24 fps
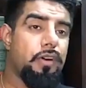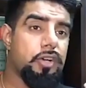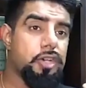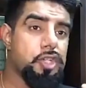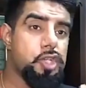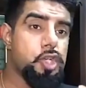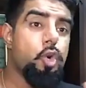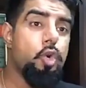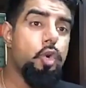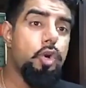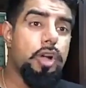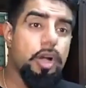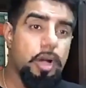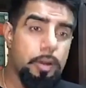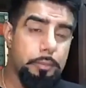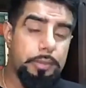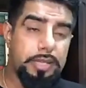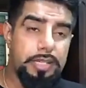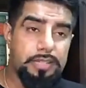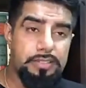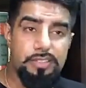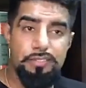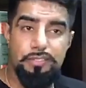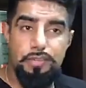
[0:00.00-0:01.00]

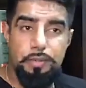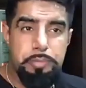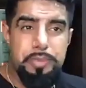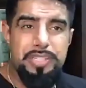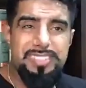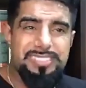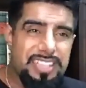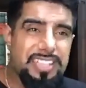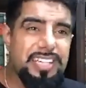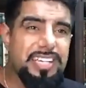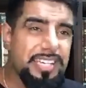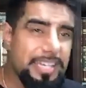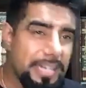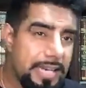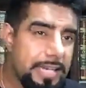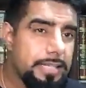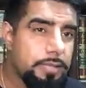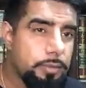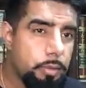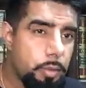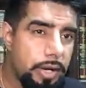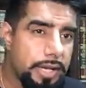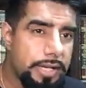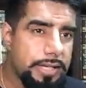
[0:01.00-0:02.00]
shortcomings of Ibn Sakan
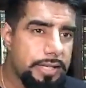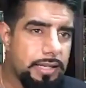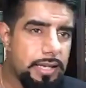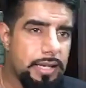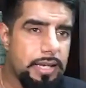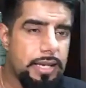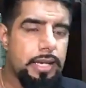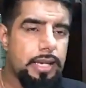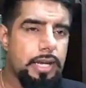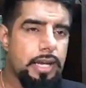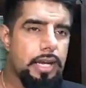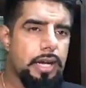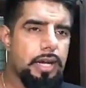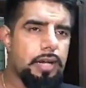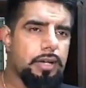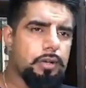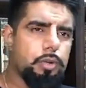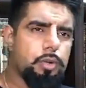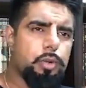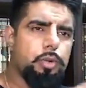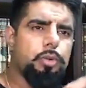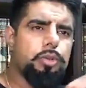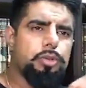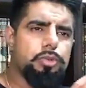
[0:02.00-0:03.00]
anyway,
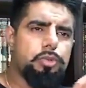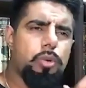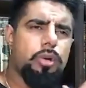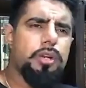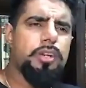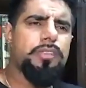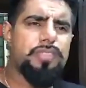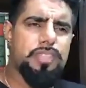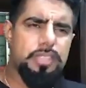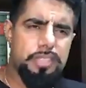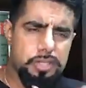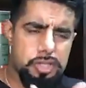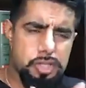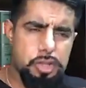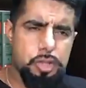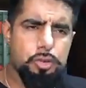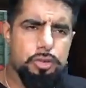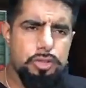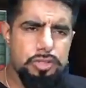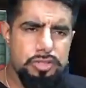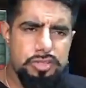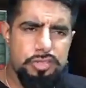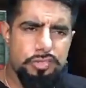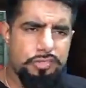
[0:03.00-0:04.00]
who is one of the
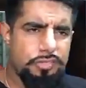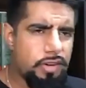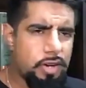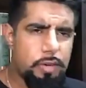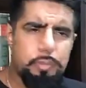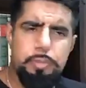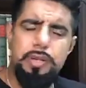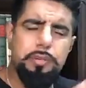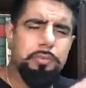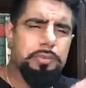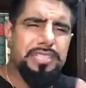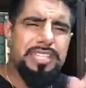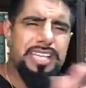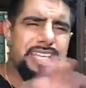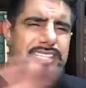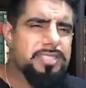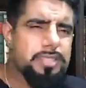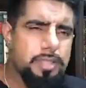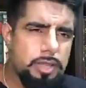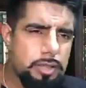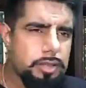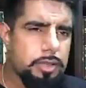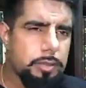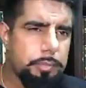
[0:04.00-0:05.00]
students of Farabri, but
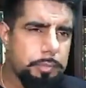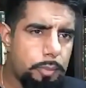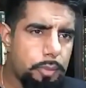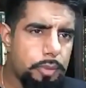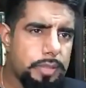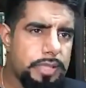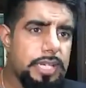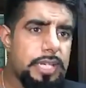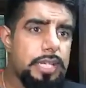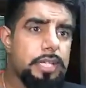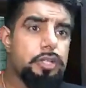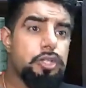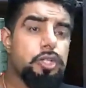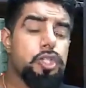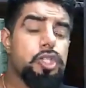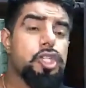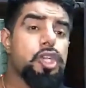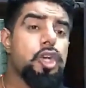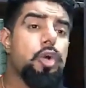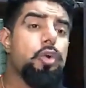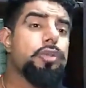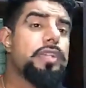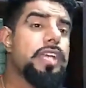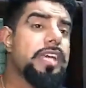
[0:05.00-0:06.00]
that's not the point. To
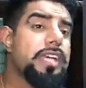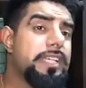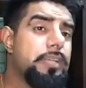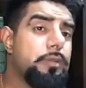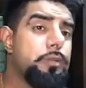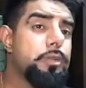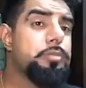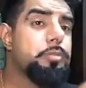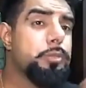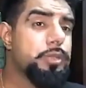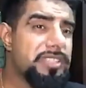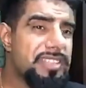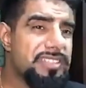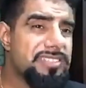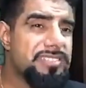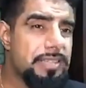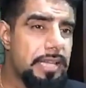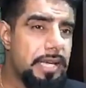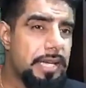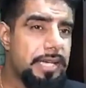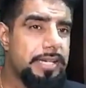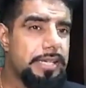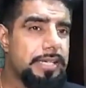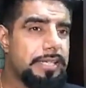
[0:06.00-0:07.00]
show that he was
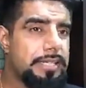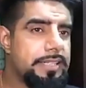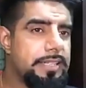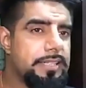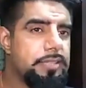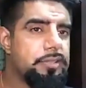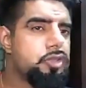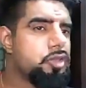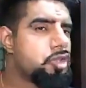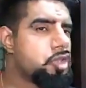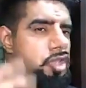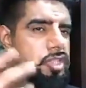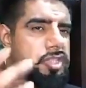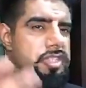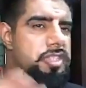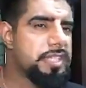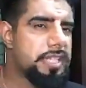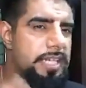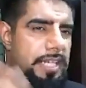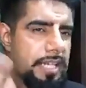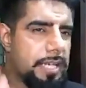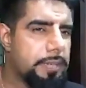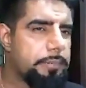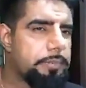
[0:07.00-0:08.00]
mutasahil, he used to just
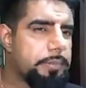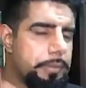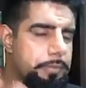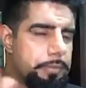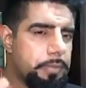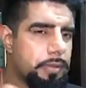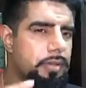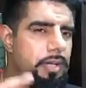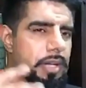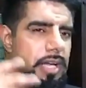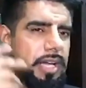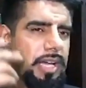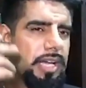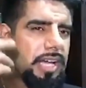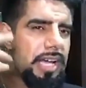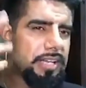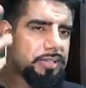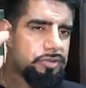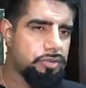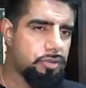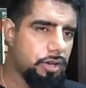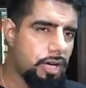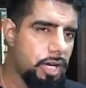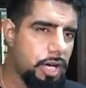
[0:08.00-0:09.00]
declare people
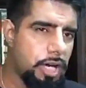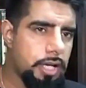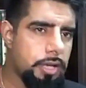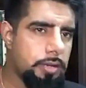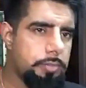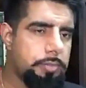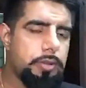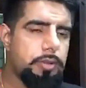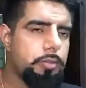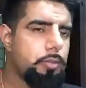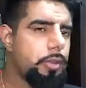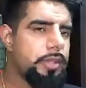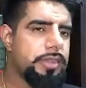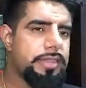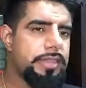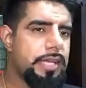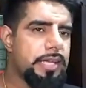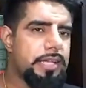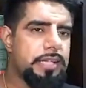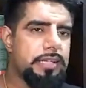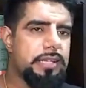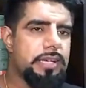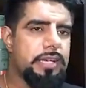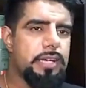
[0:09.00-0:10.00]
as reliable when
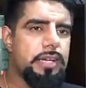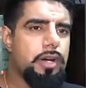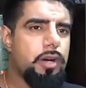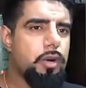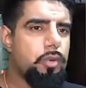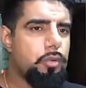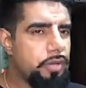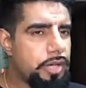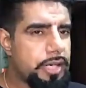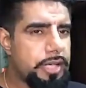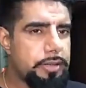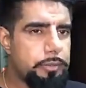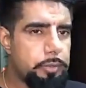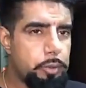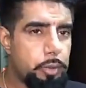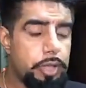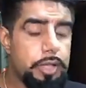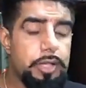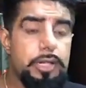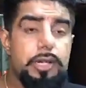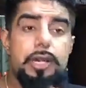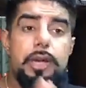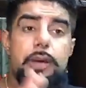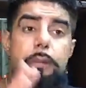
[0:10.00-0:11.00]
they really
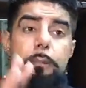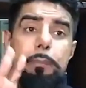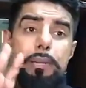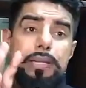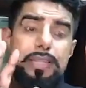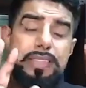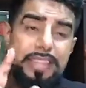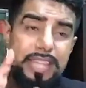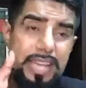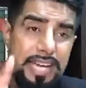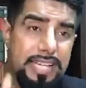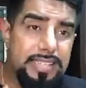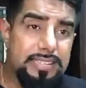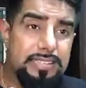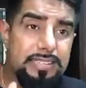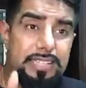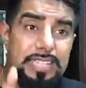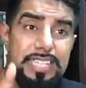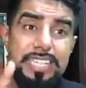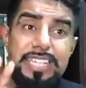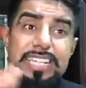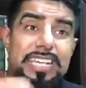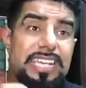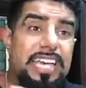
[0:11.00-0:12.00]
weren't. But that,
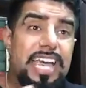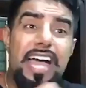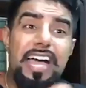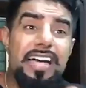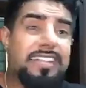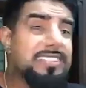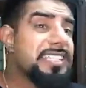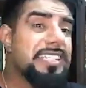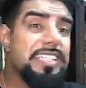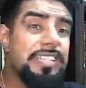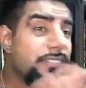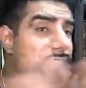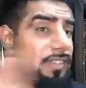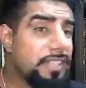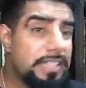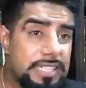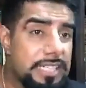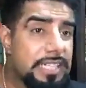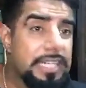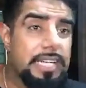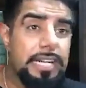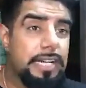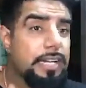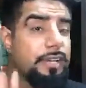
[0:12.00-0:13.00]
he hasn't even
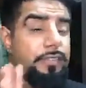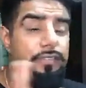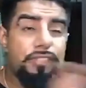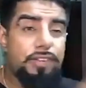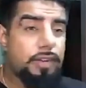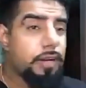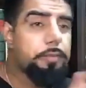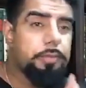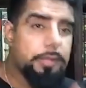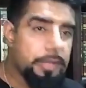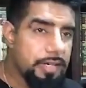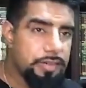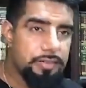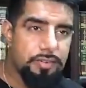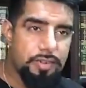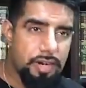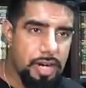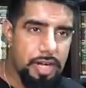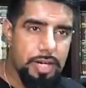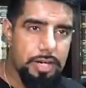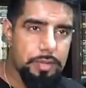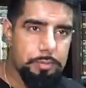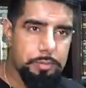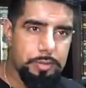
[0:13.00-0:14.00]
declared Farabri
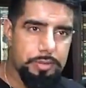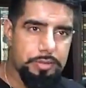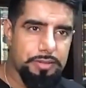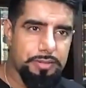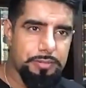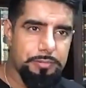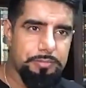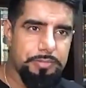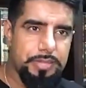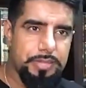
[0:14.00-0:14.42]
reliable.